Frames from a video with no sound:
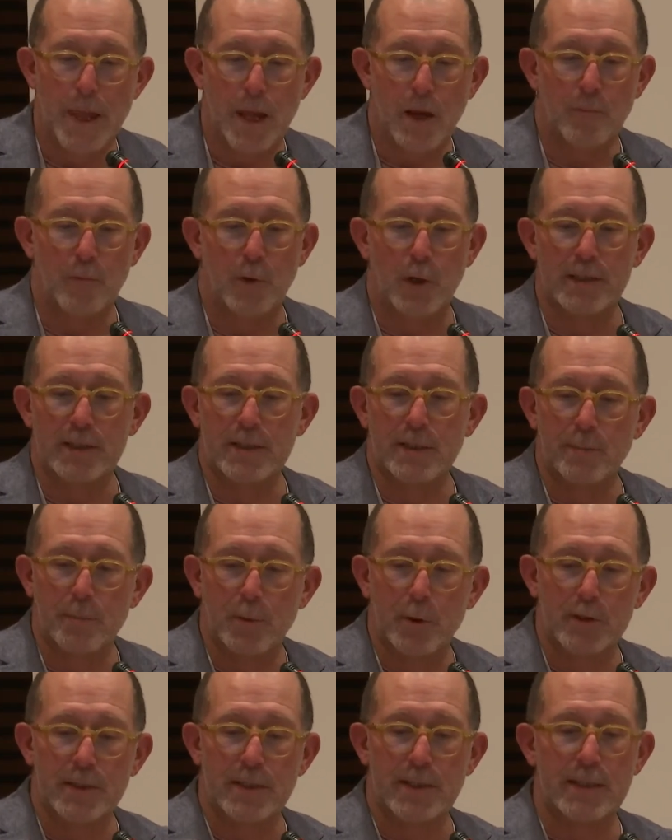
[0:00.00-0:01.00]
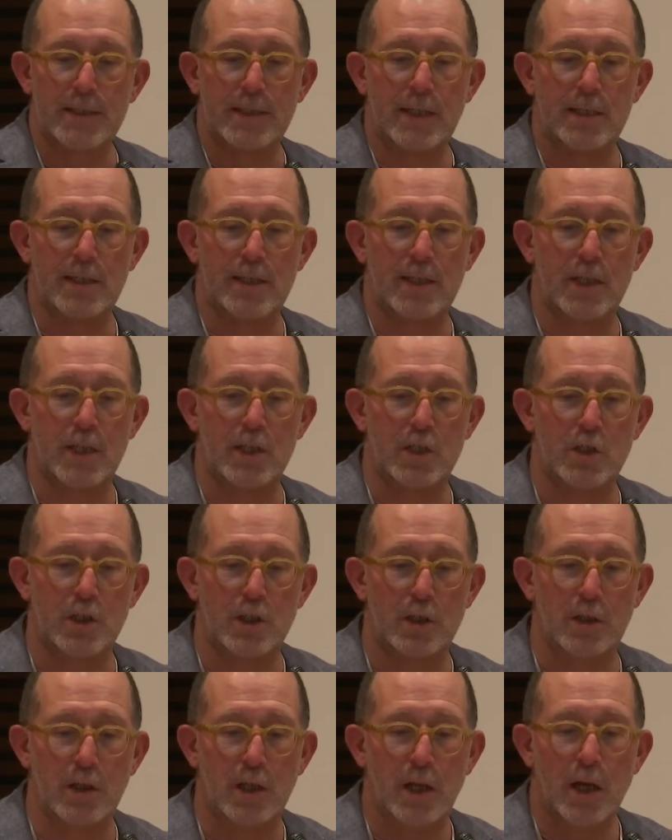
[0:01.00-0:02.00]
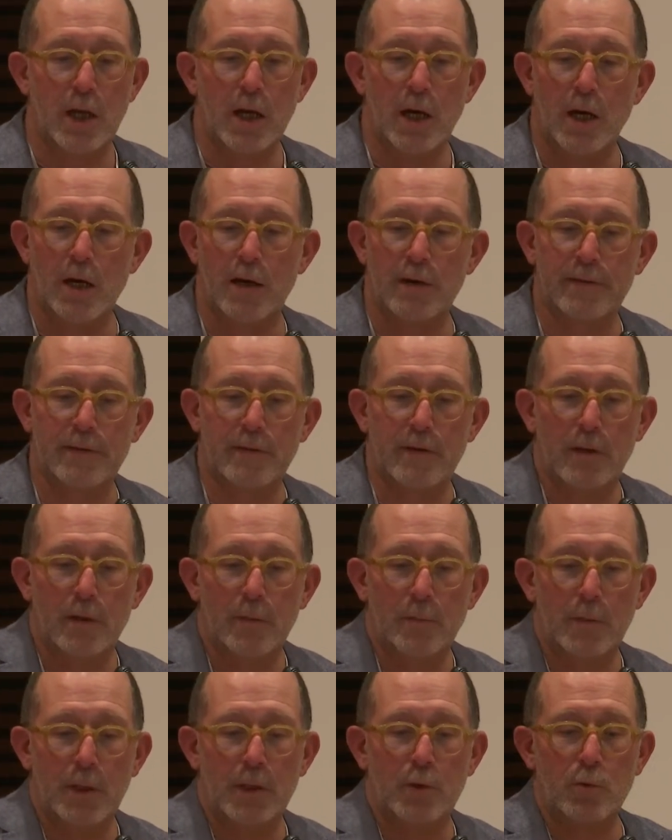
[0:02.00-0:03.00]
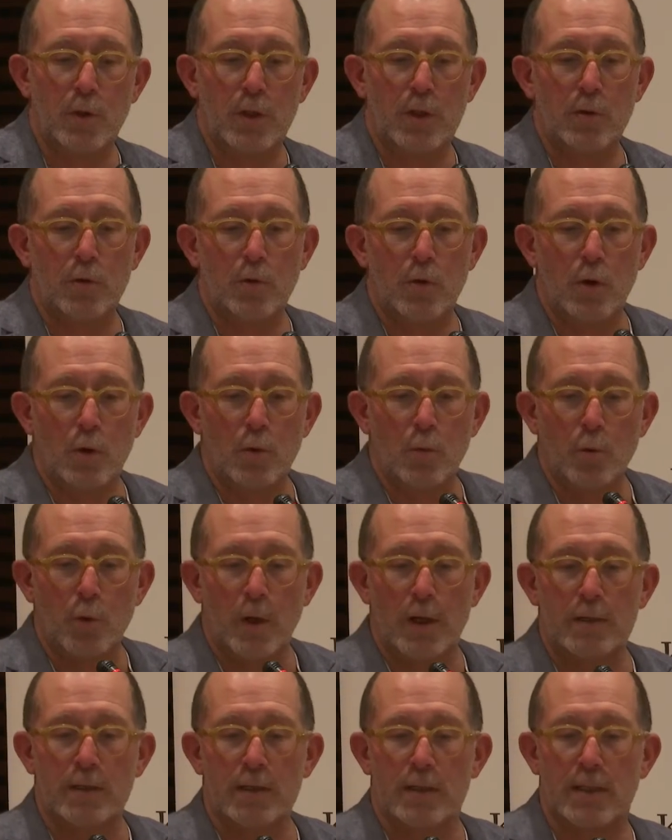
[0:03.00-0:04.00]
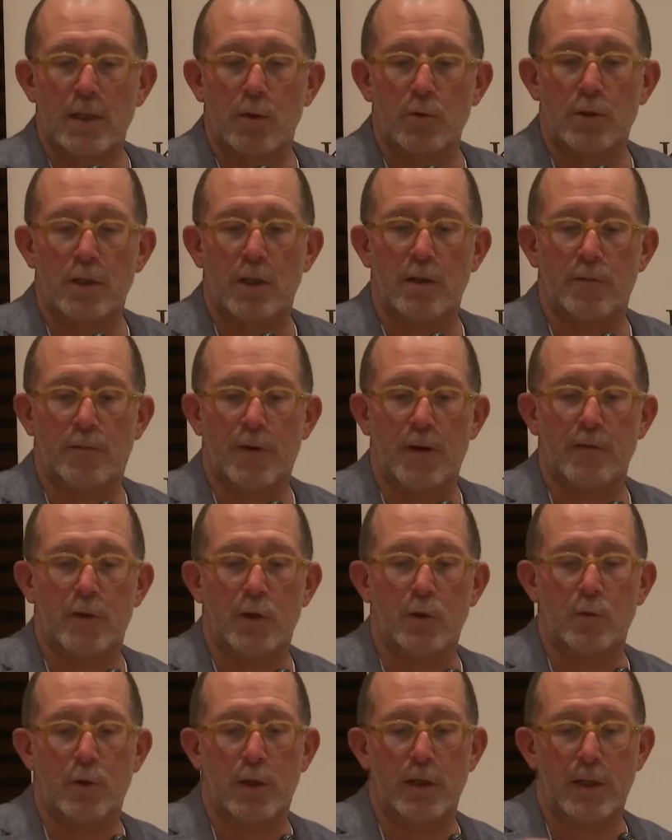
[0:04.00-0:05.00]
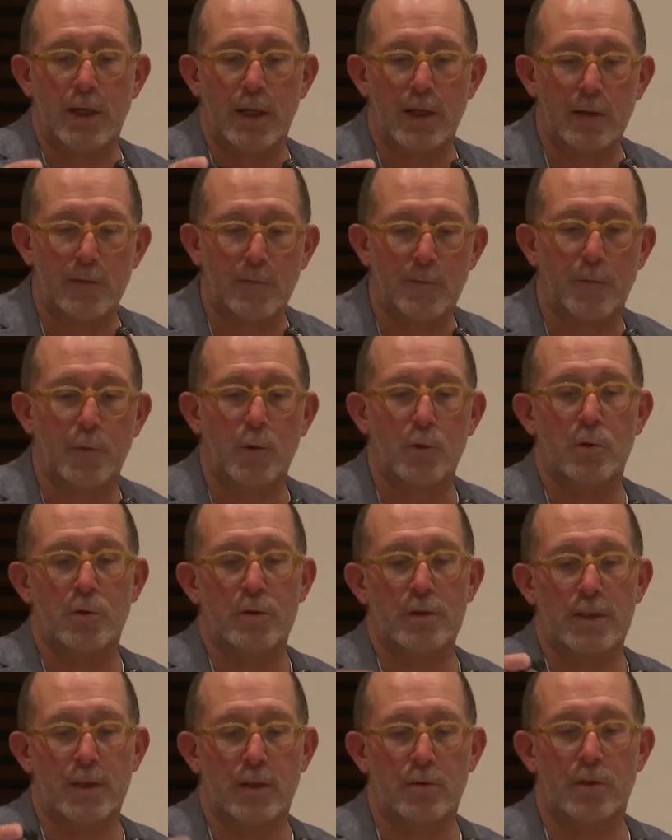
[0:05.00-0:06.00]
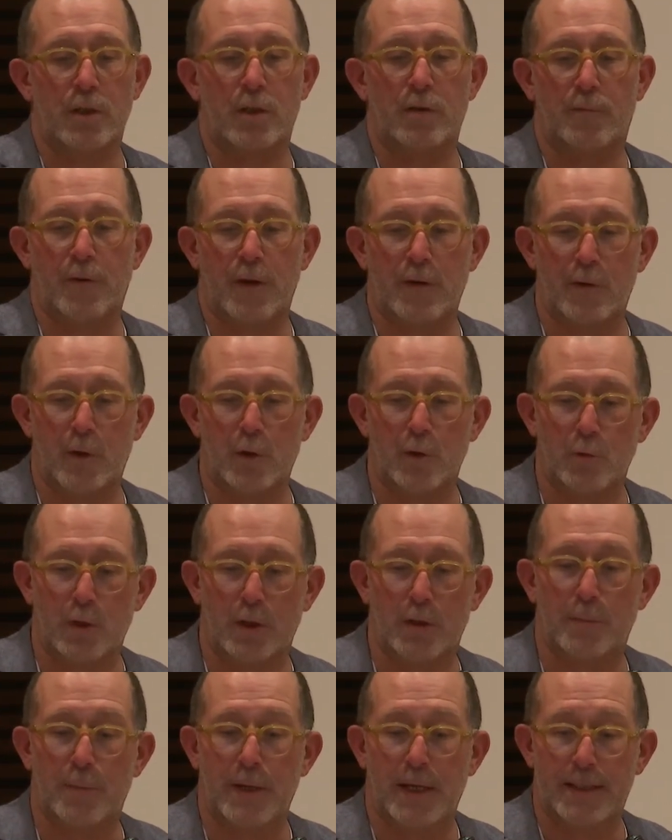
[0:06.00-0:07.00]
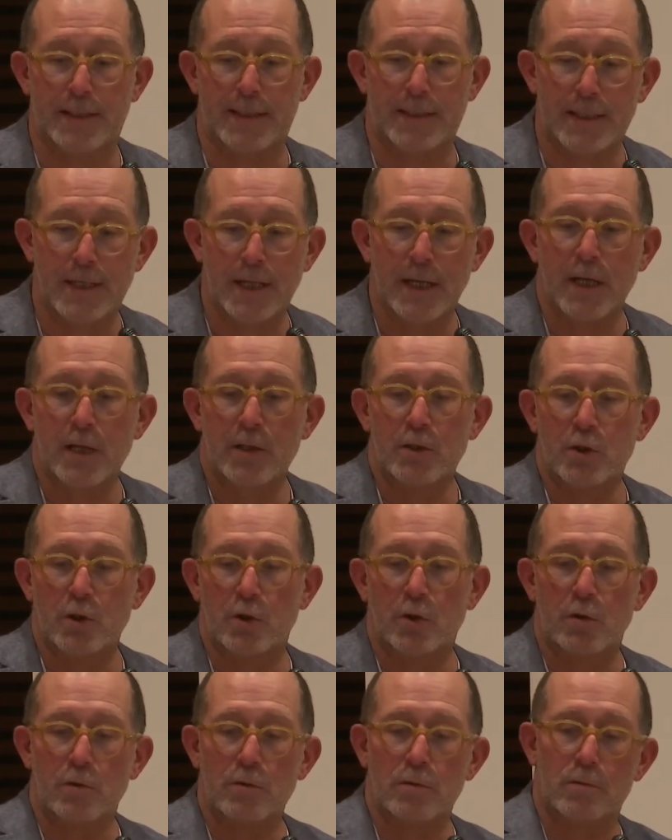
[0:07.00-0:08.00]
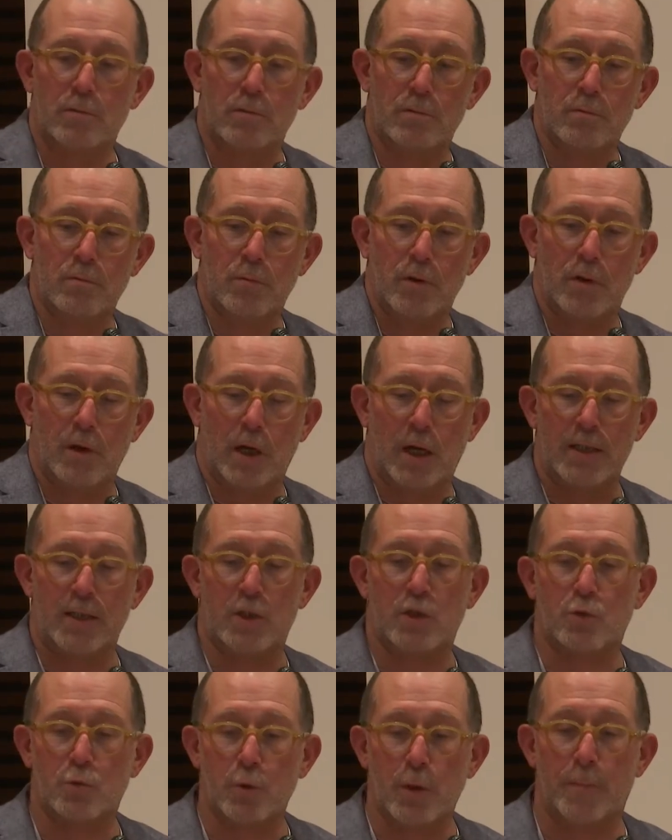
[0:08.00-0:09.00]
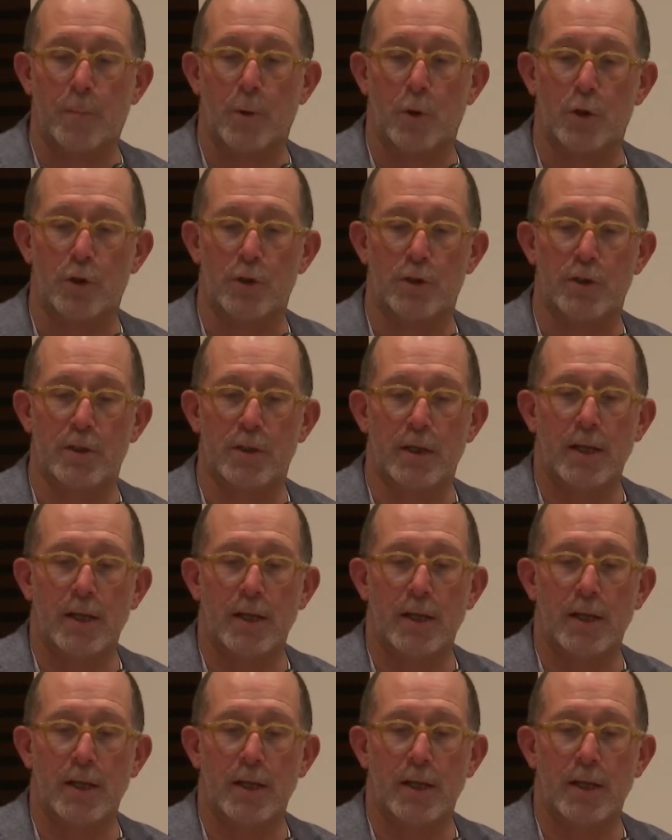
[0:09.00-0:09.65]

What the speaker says: For example, this destination has between 1,500 and 4,500 beds, so has 3 points.